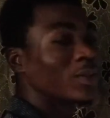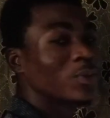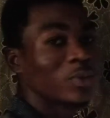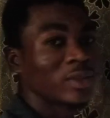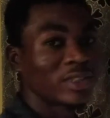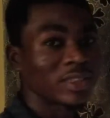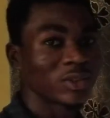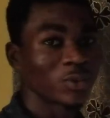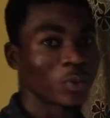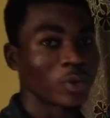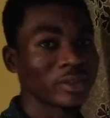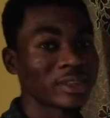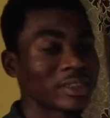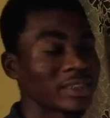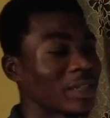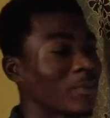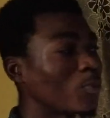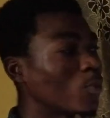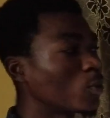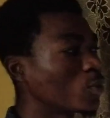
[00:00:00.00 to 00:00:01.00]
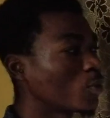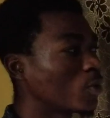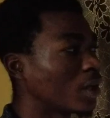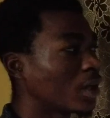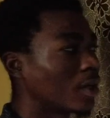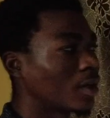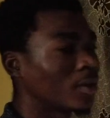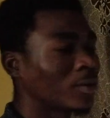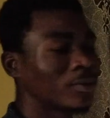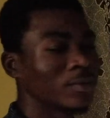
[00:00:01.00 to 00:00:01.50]
which is what the
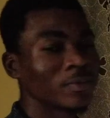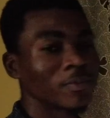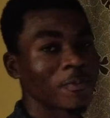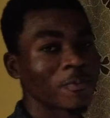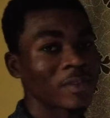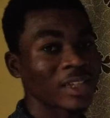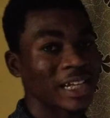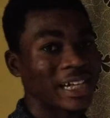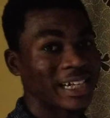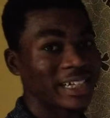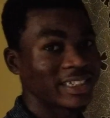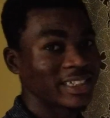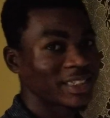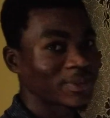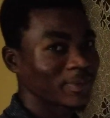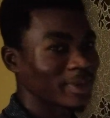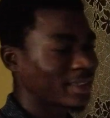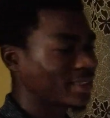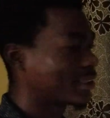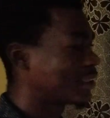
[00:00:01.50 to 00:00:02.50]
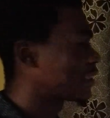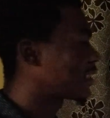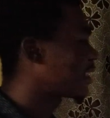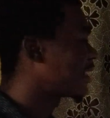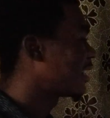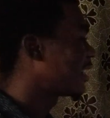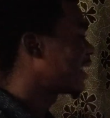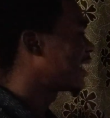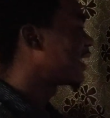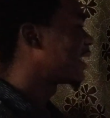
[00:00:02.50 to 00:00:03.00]
modular arithmetic.
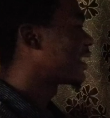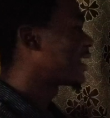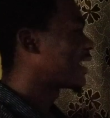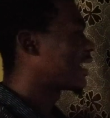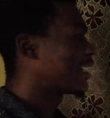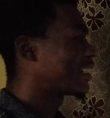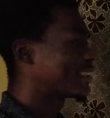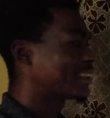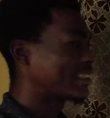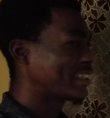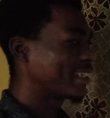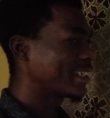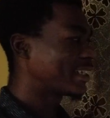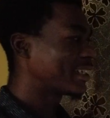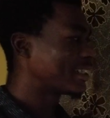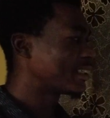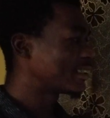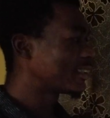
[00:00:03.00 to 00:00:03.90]
And here it